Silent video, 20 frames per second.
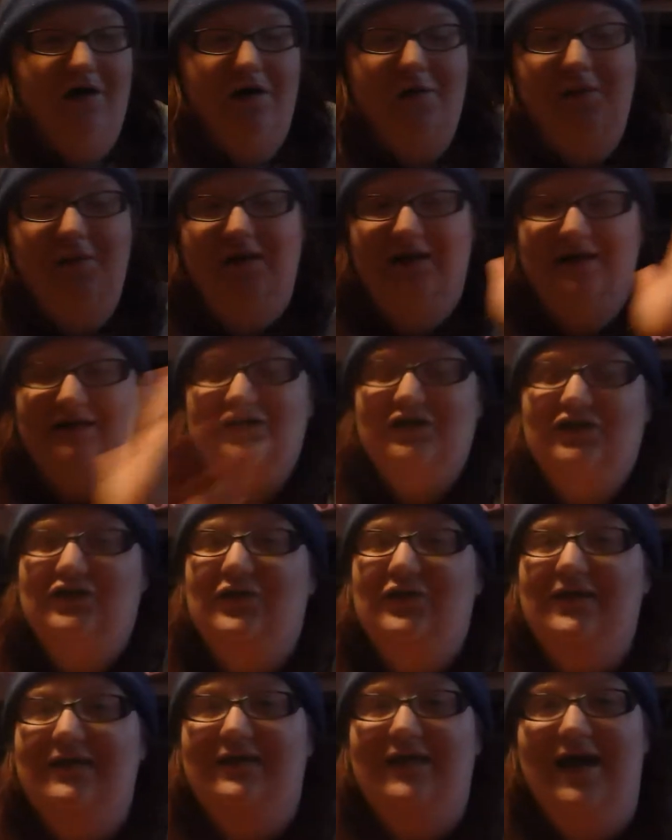I hope you guys
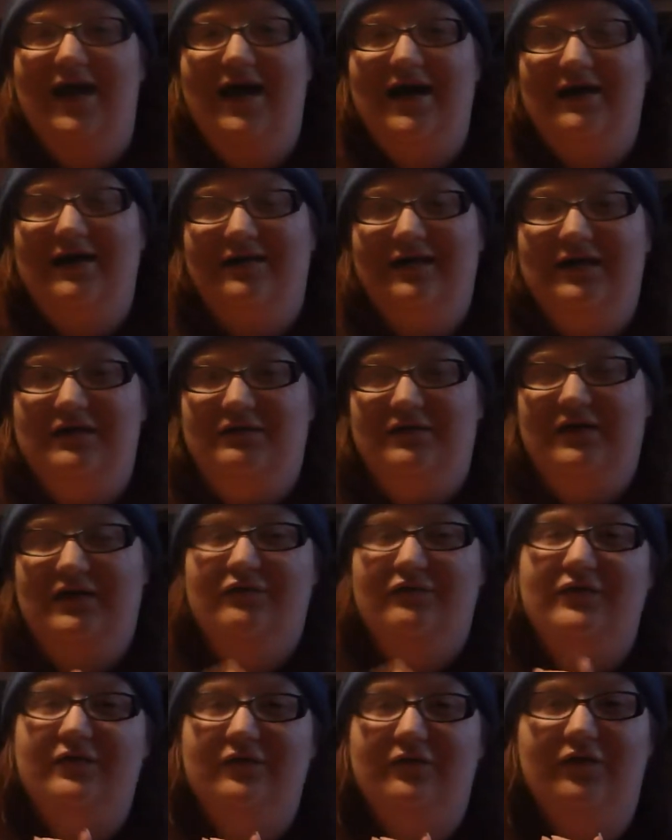enjoyed that lovely
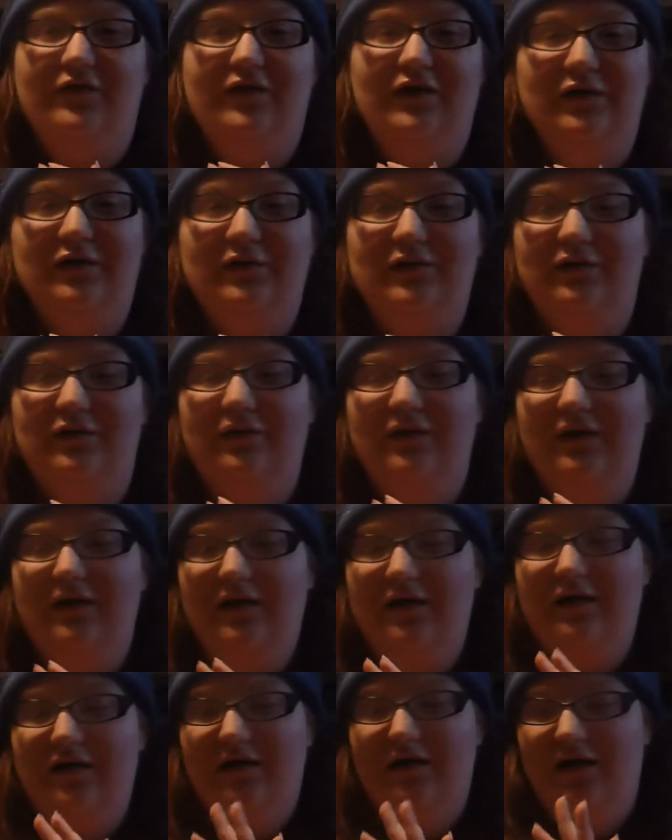review.
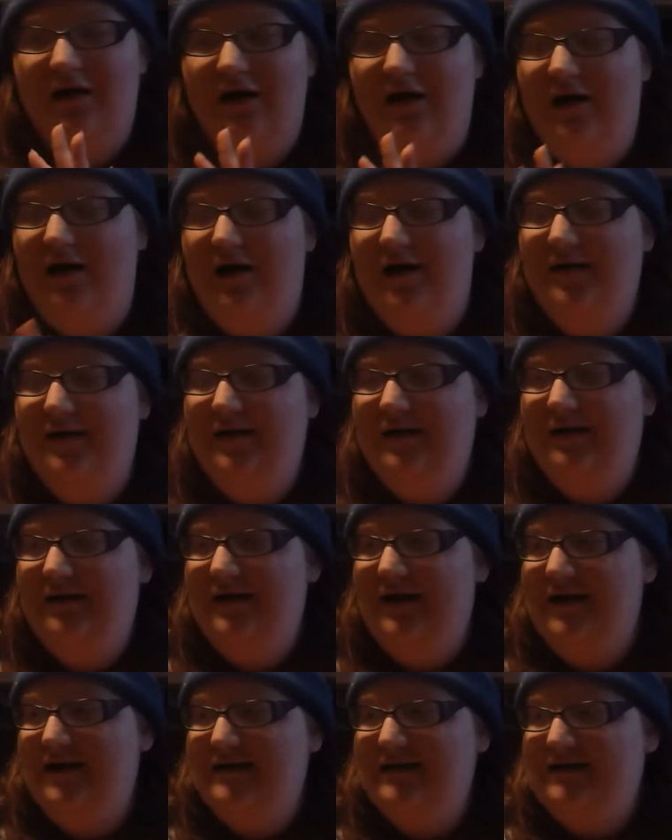I think
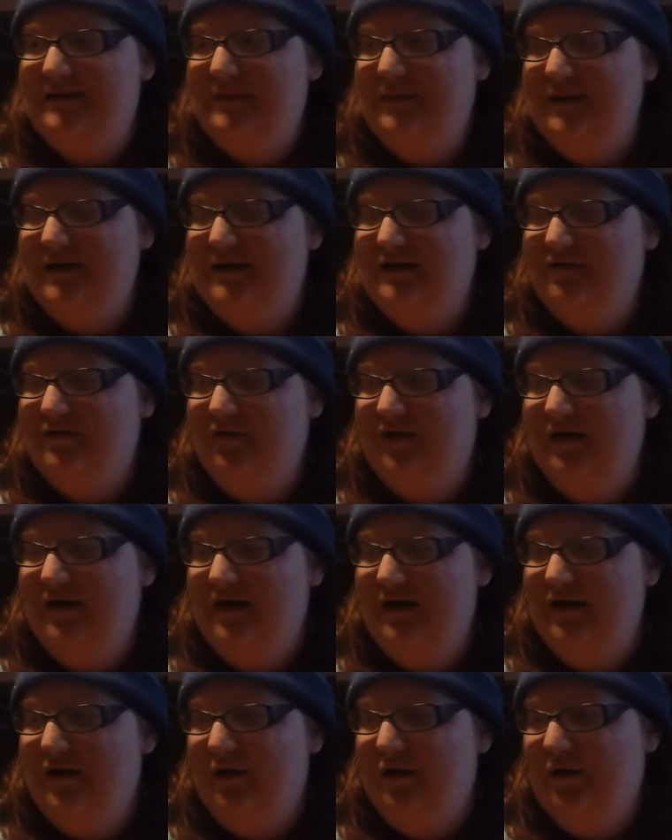next week's
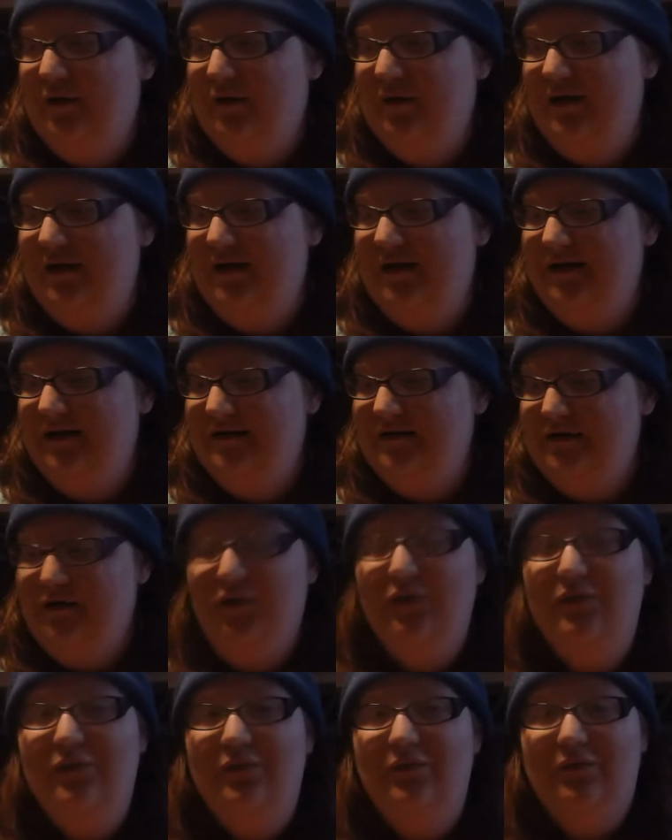video is,
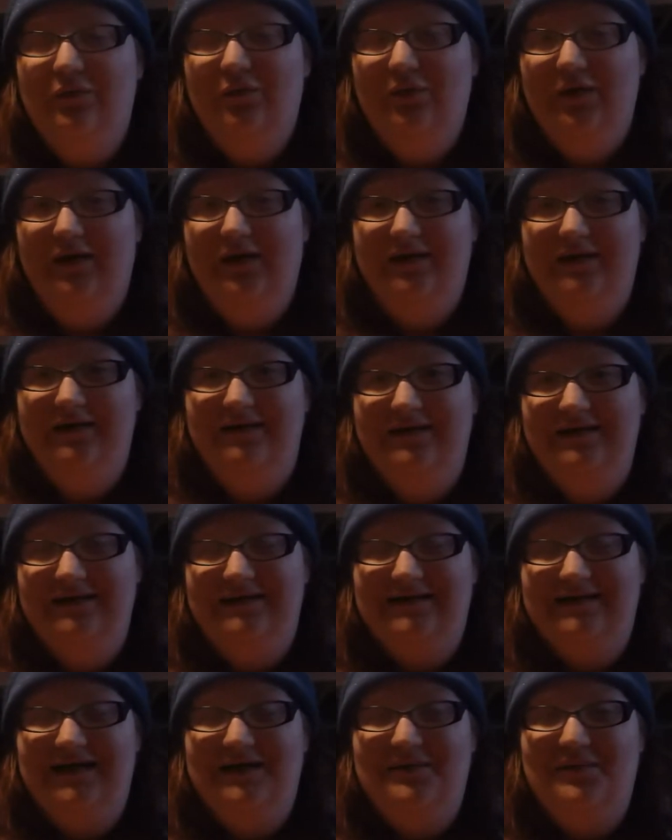the
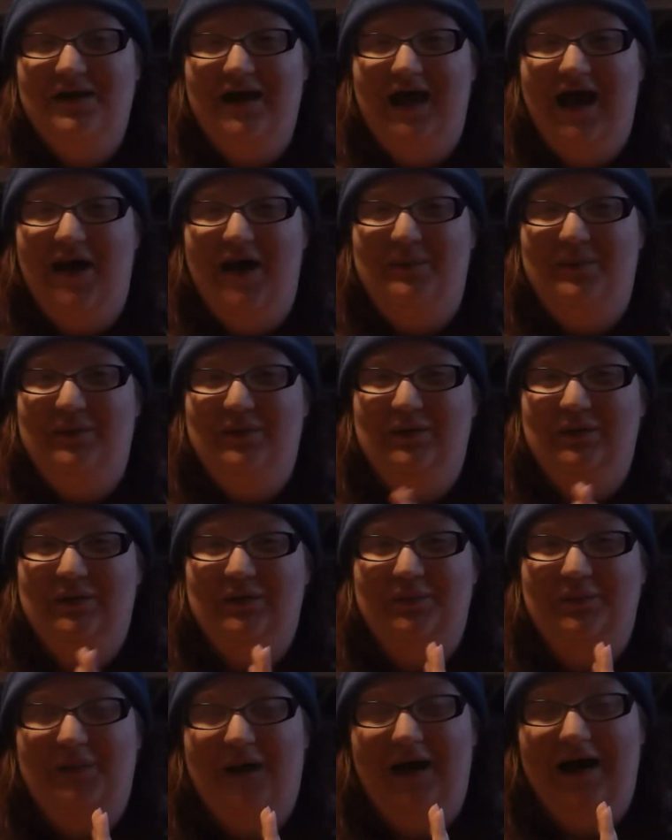cinnamon
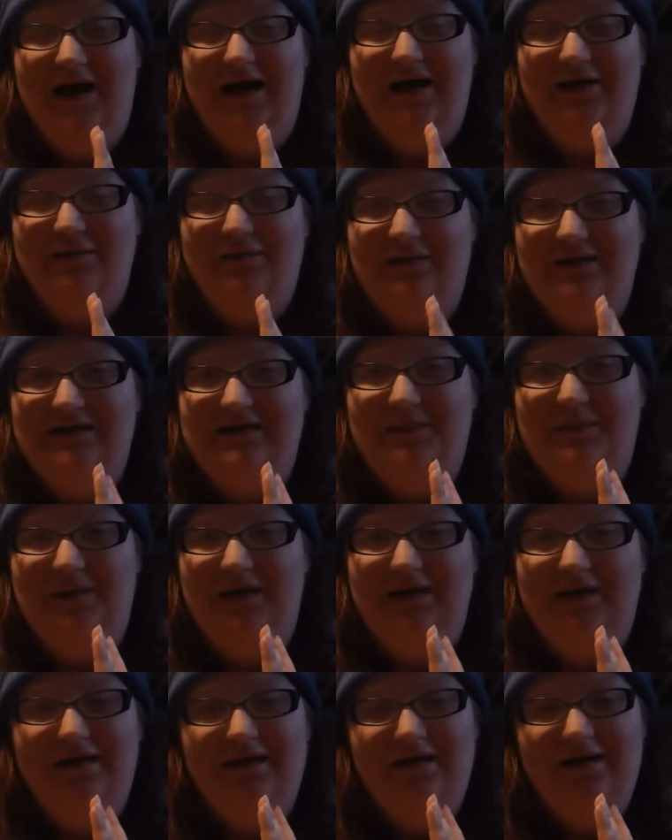apple pie
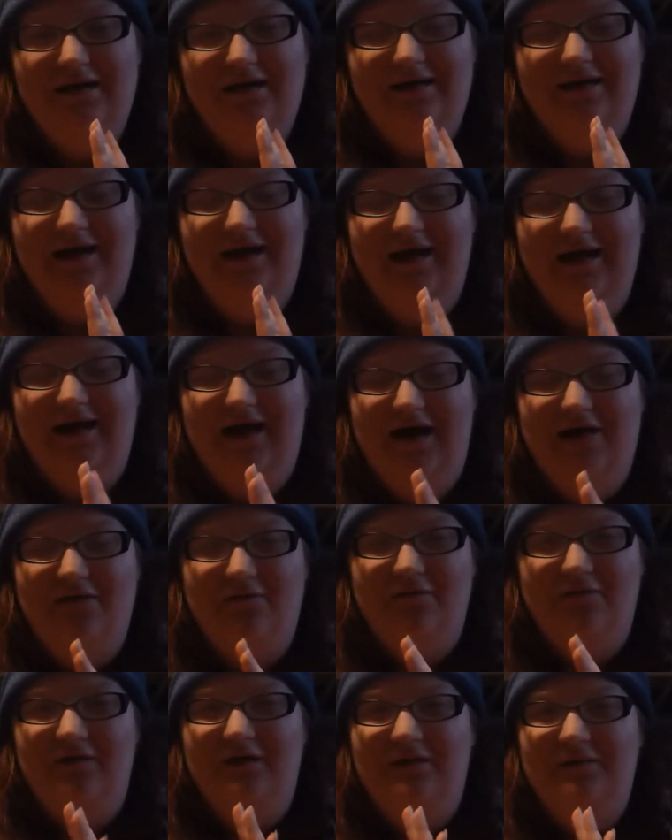recipe that I got
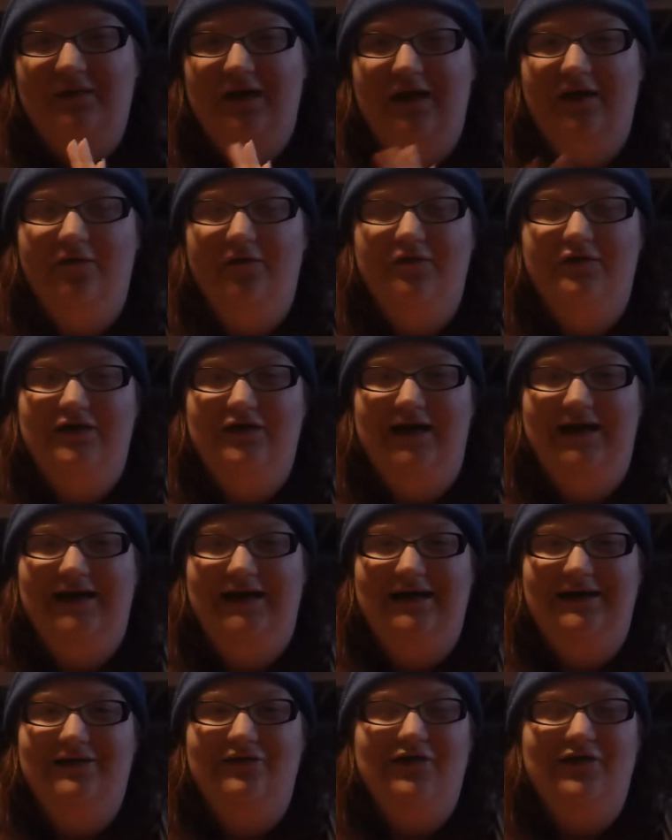from Life with
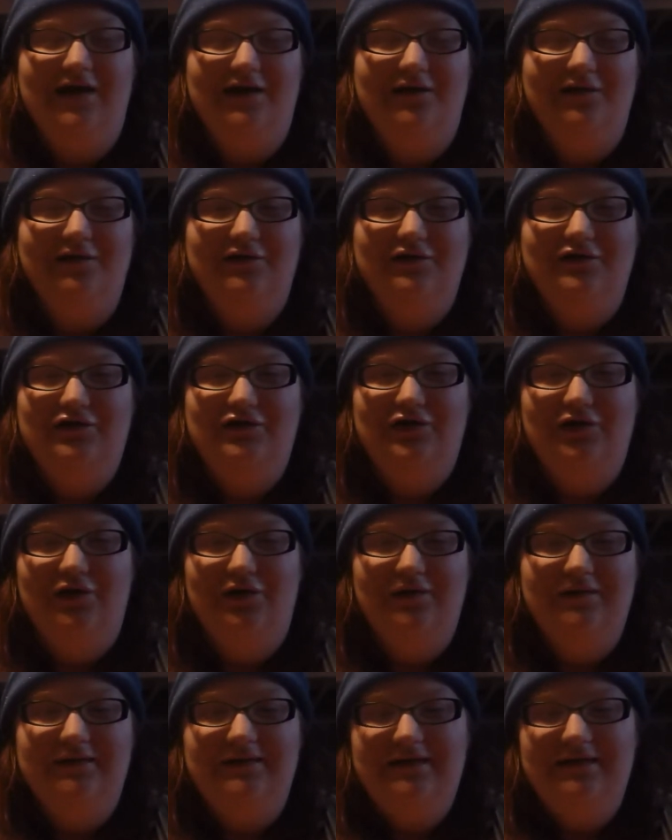Jackie, Jacqueline
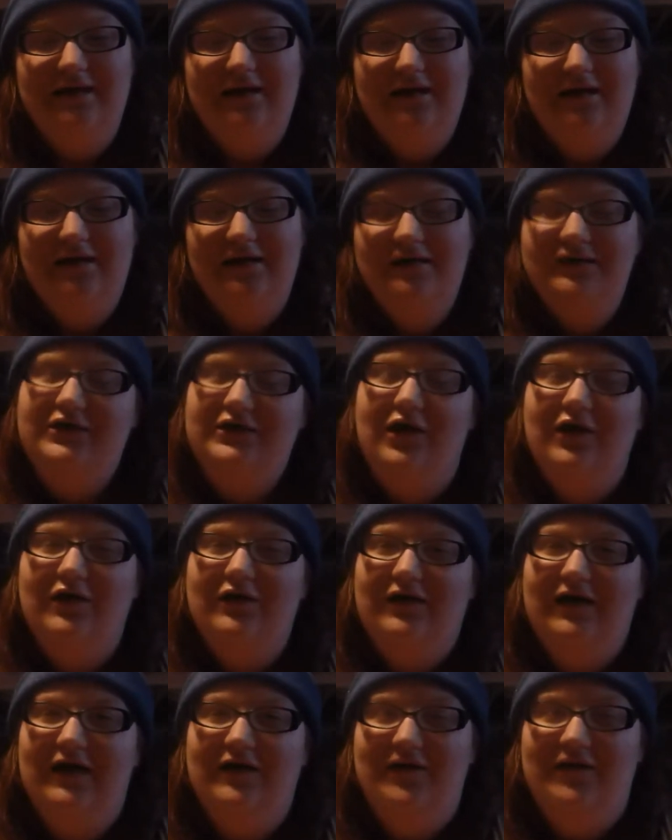Schultz,
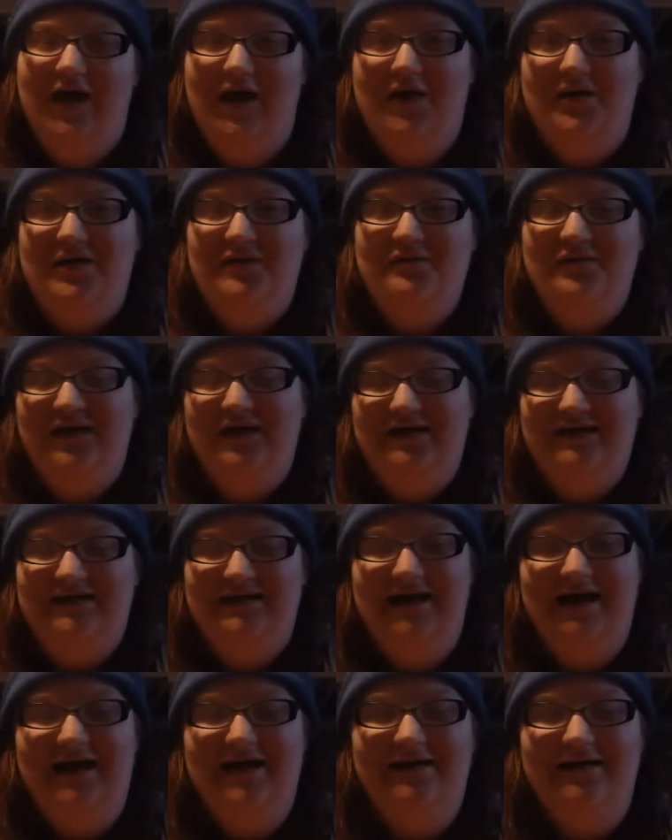daughter of Howie
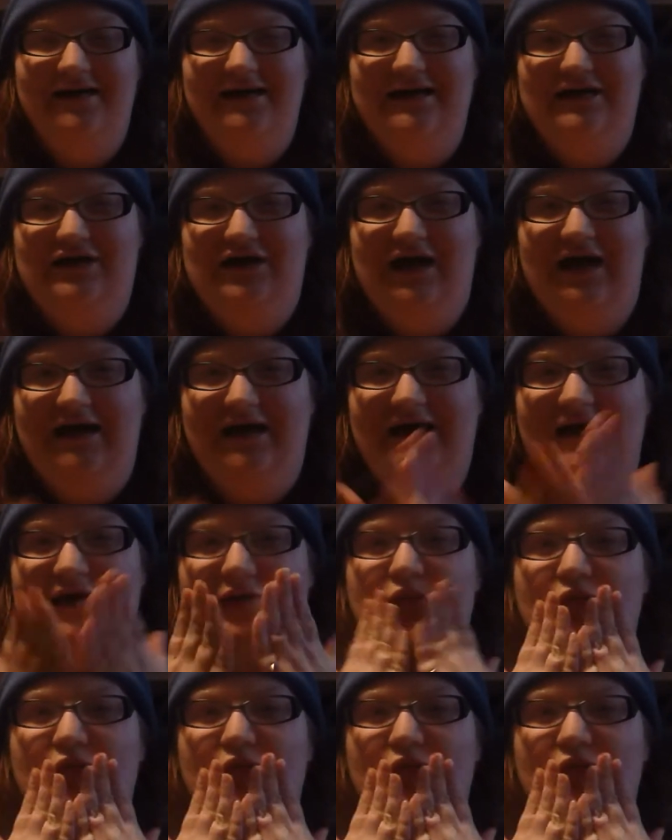Mandel. Thanks, Jackie.